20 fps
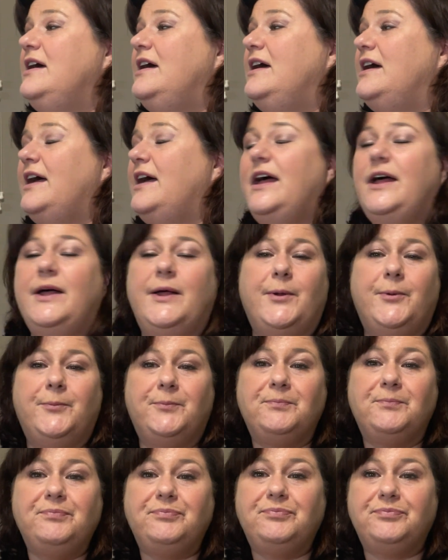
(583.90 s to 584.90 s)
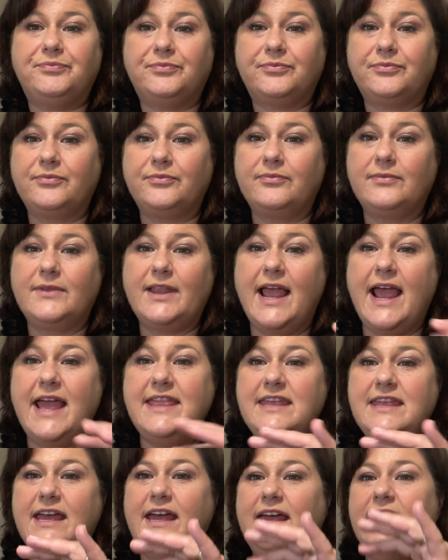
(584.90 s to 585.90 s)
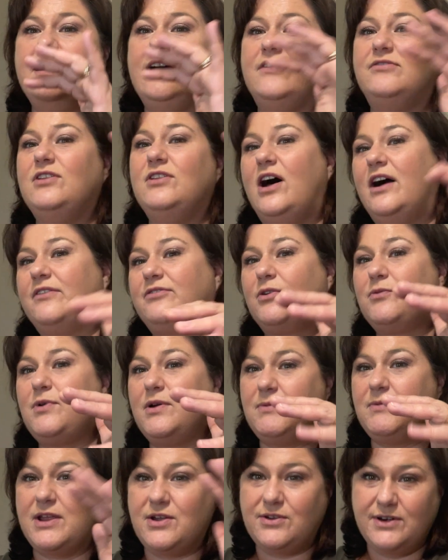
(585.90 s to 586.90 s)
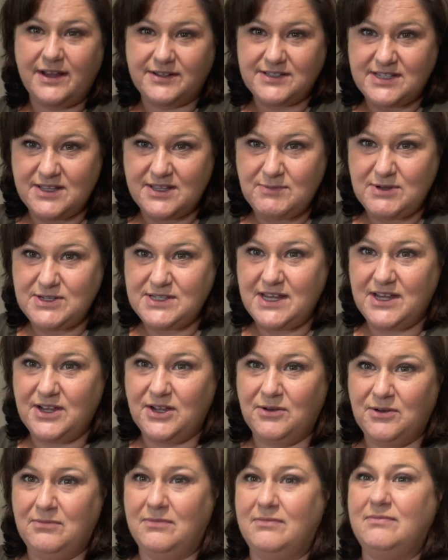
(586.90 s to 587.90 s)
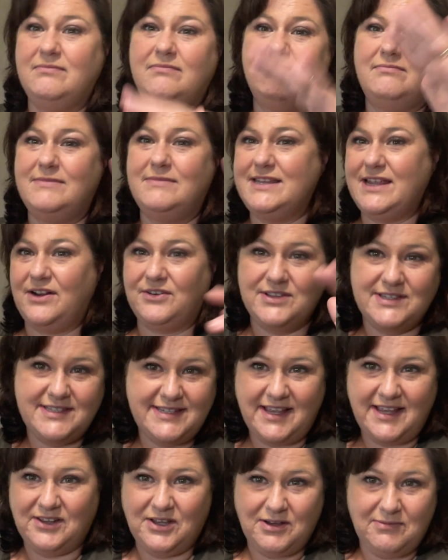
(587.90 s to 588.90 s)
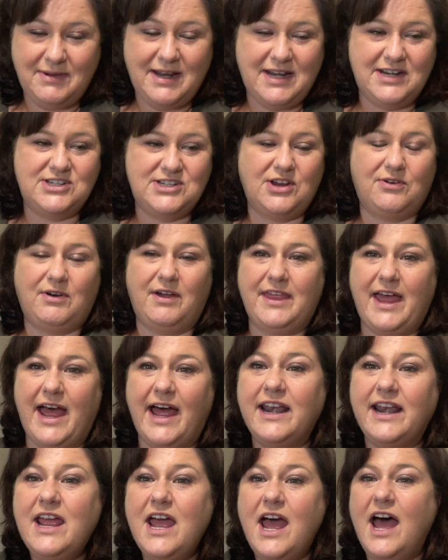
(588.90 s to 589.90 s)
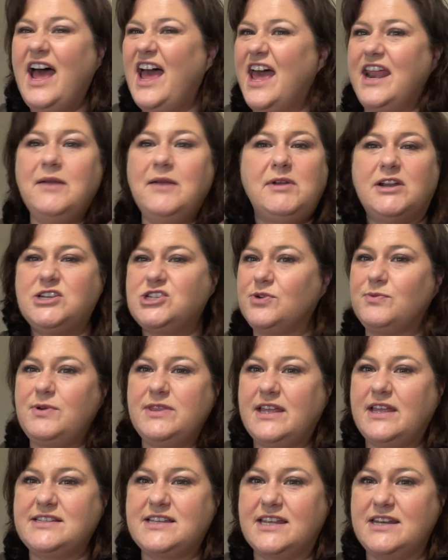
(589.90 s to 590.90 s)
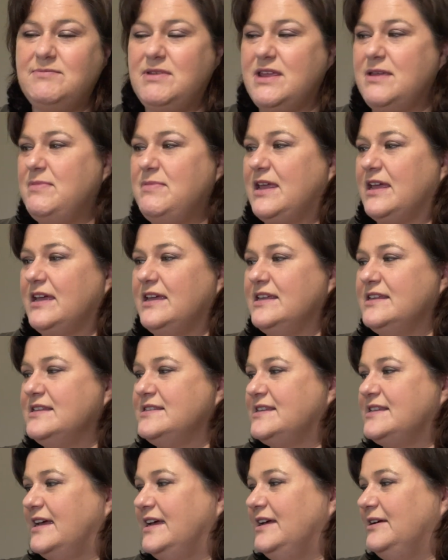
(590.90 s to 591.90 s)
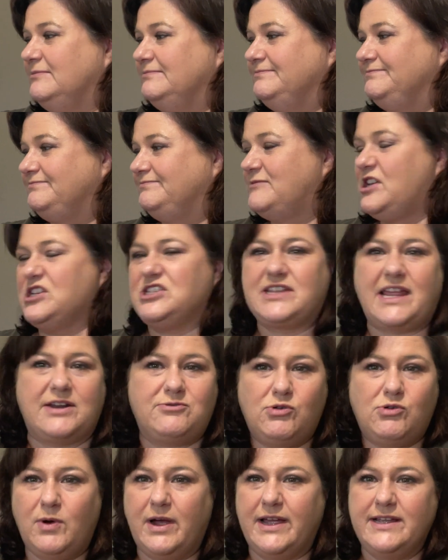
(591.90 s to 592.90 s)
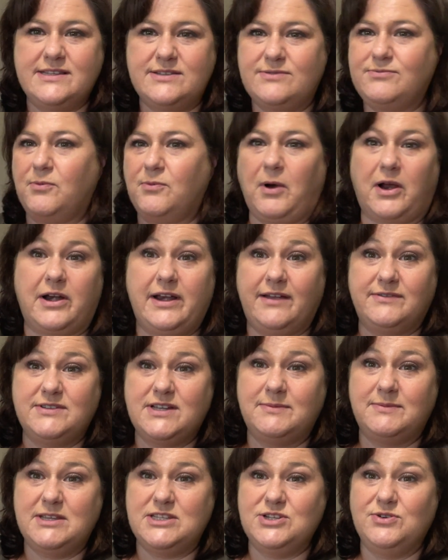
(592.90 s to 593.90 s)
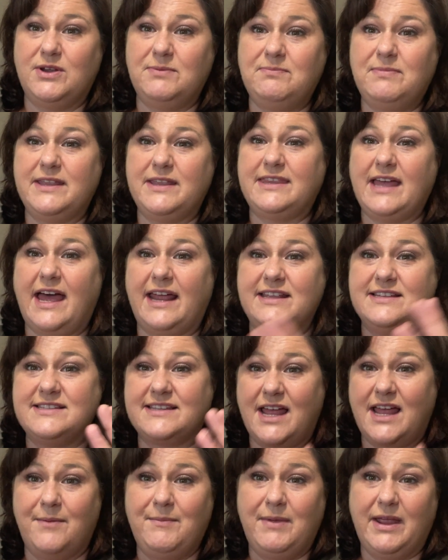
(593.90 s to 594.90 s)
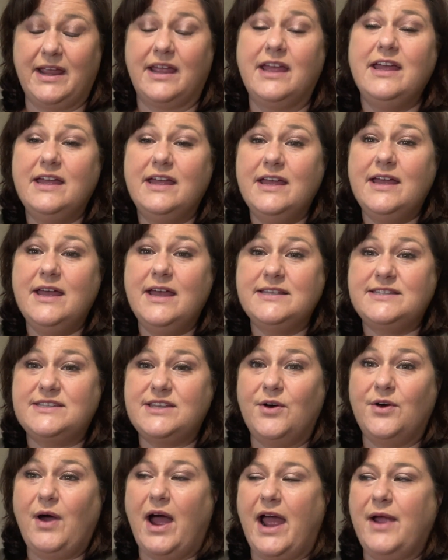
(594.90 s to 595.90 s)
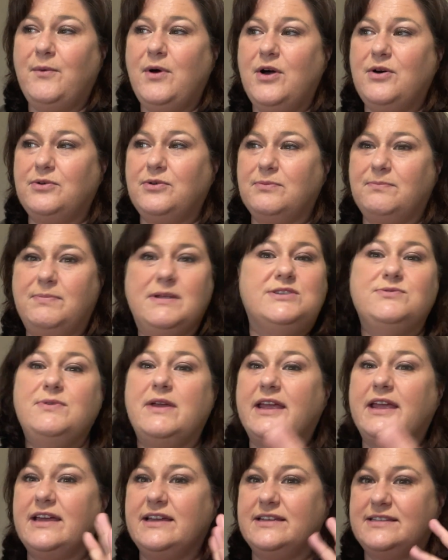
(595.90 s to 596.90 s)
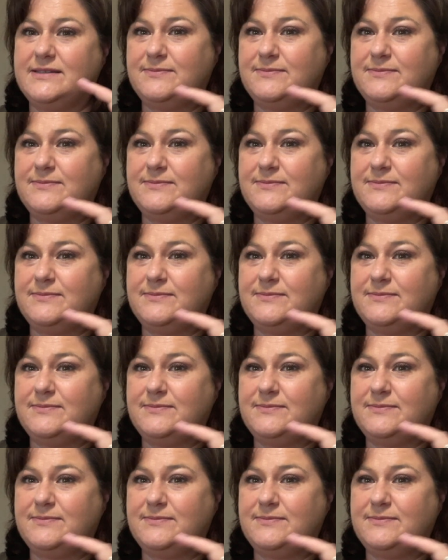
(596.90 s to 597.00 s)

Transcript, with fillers: Um, and then a vlog for when we go down to the museum down in Salem and show all that. And I'm not sure when that's going to be because um, just schedule-wise, when we're going to have time to do it, but that is coming. So I won't be doing a,